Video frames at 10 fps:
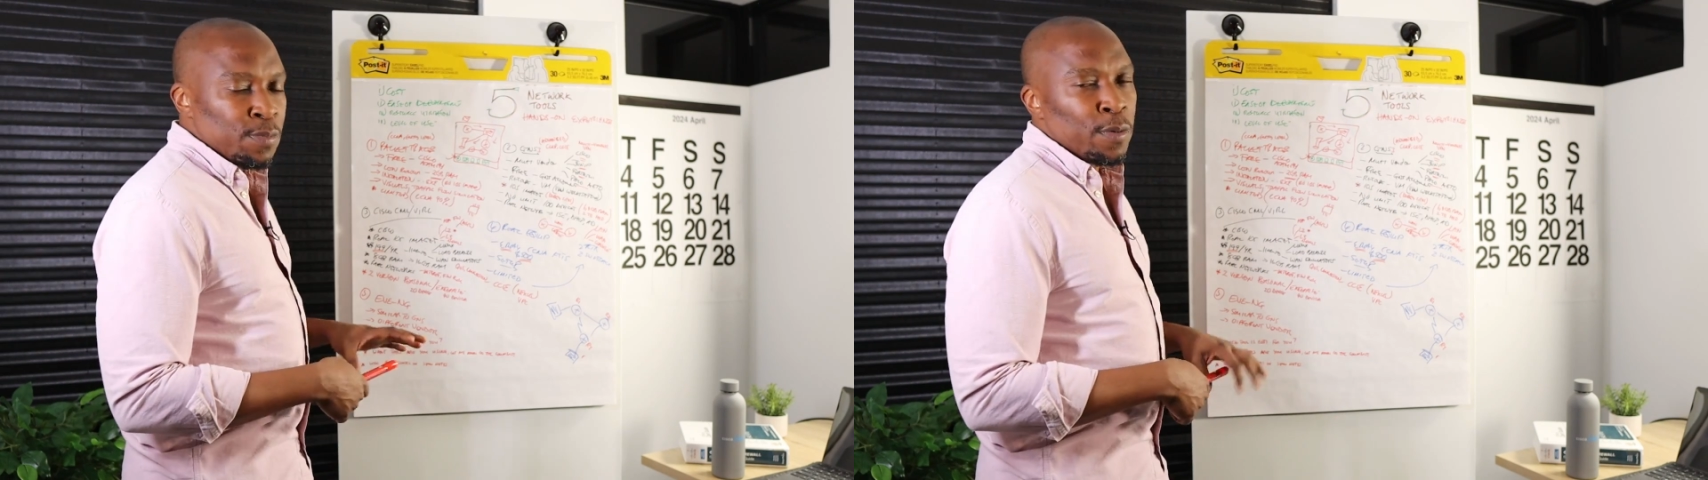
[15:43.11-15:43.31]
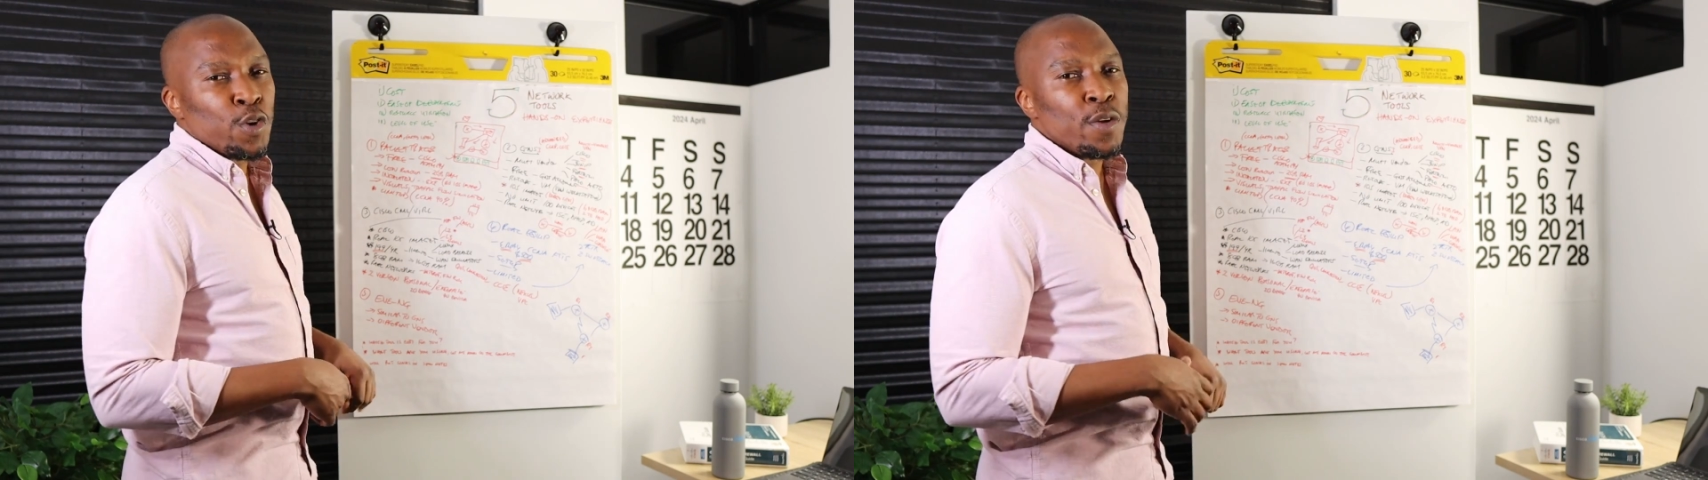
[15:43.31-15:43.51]
is
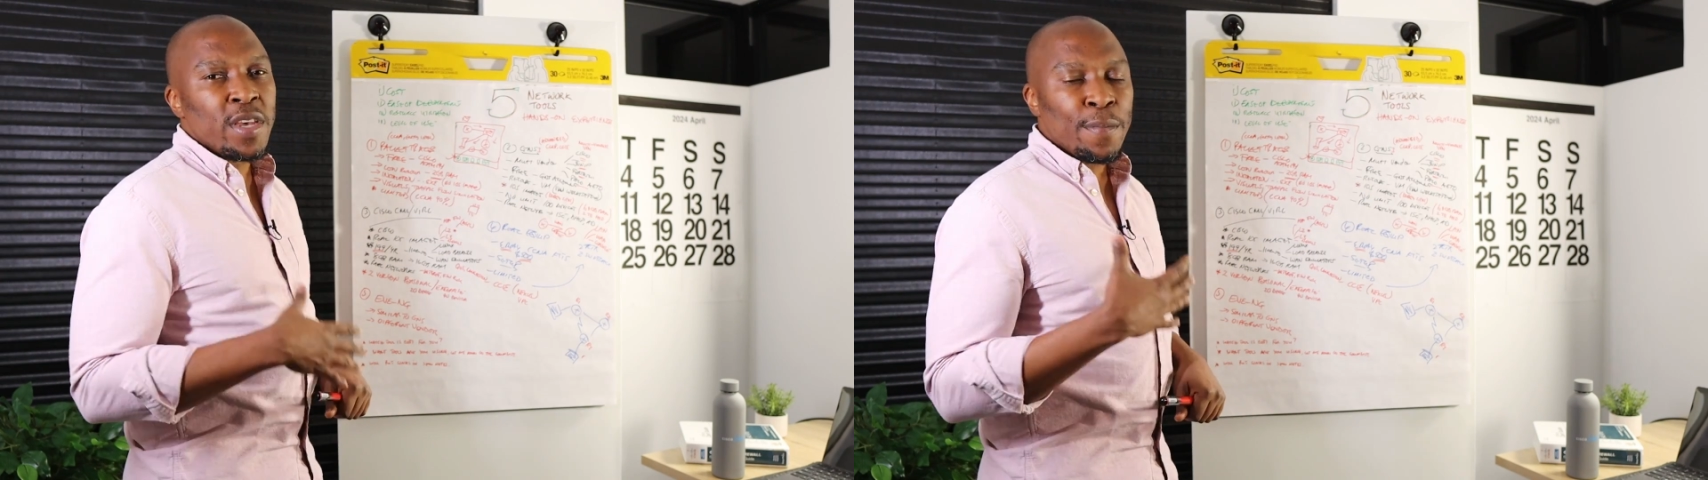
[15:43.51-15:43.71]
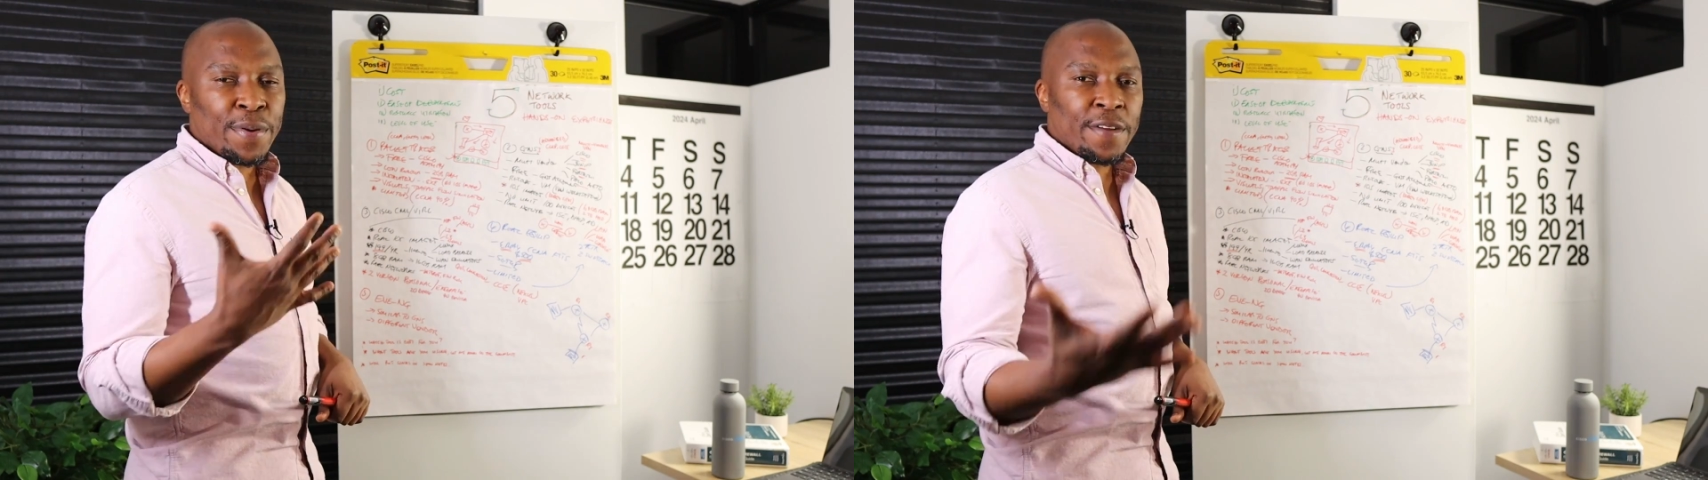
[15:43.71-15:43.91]
probably going to
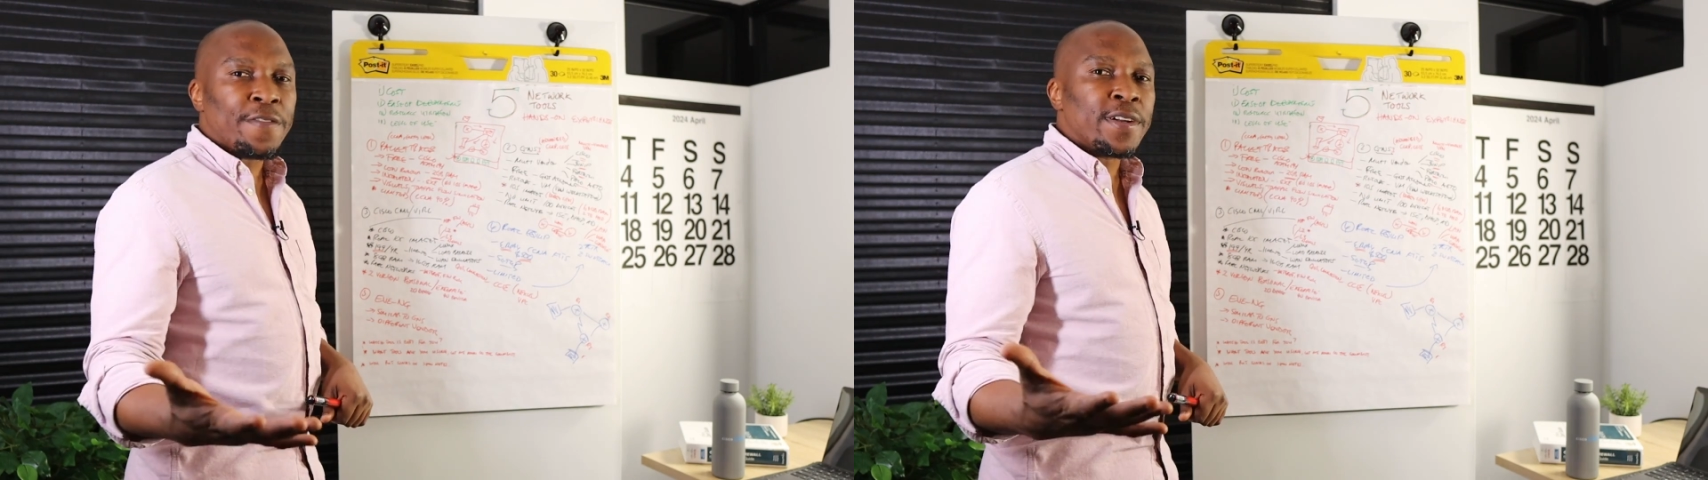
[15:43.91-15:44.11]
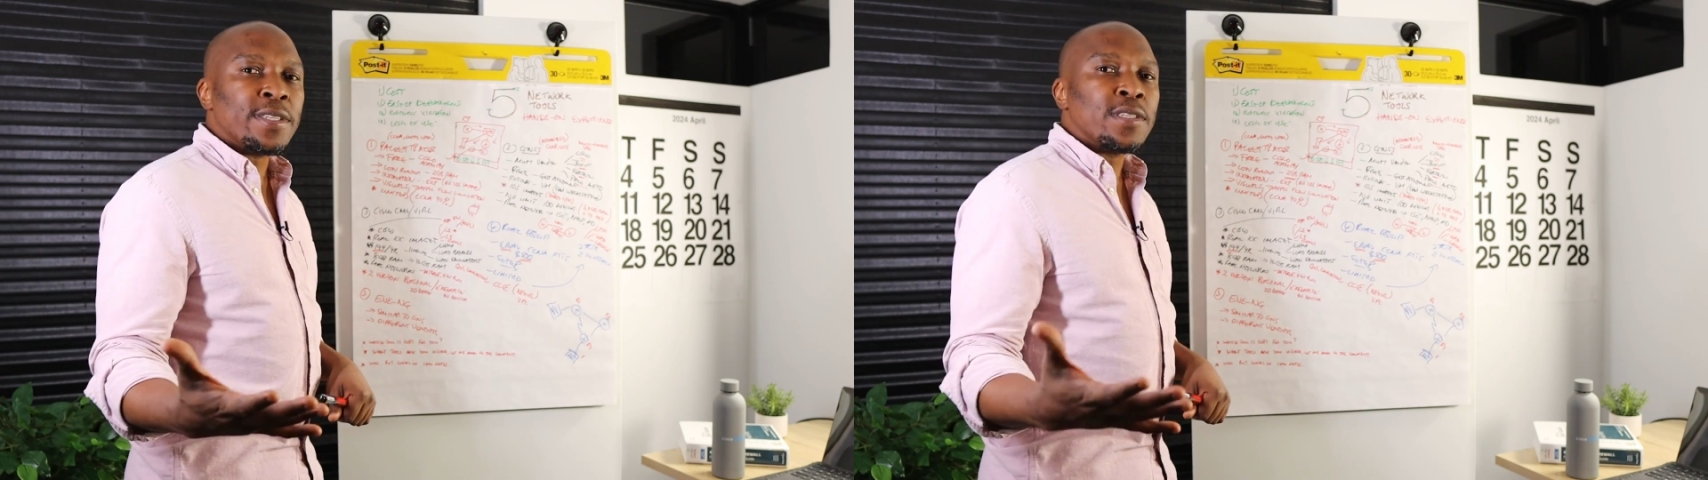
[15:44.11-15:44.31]
be a
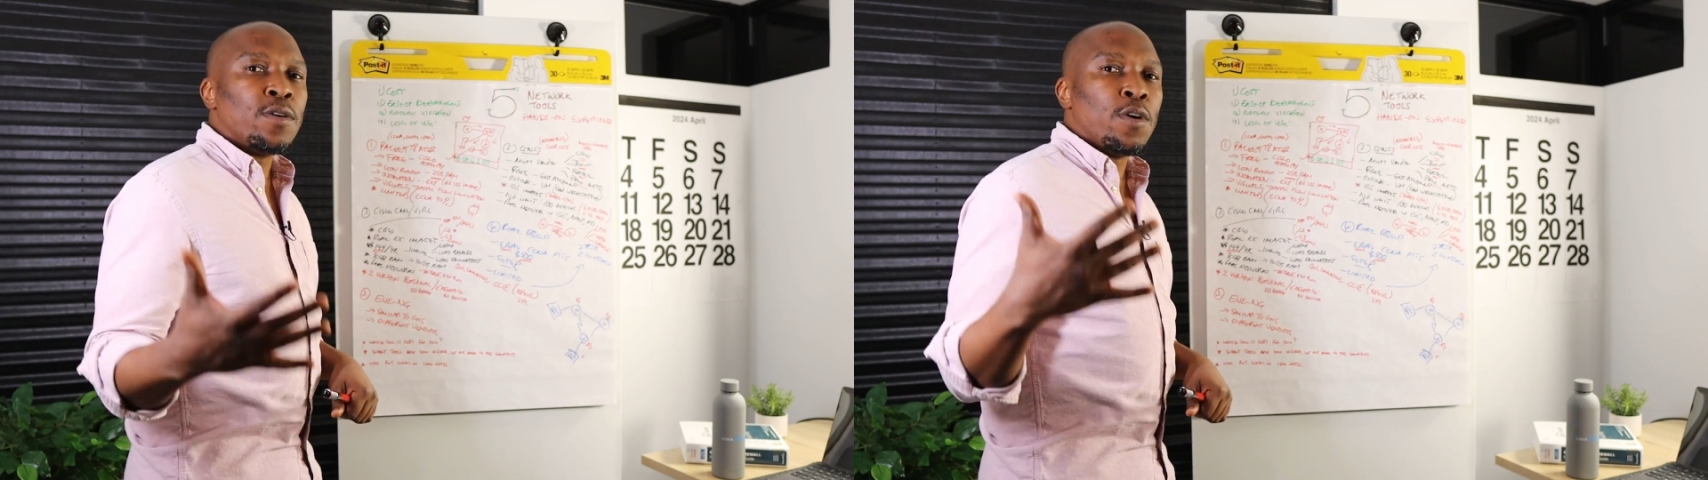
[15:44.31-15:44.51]
preference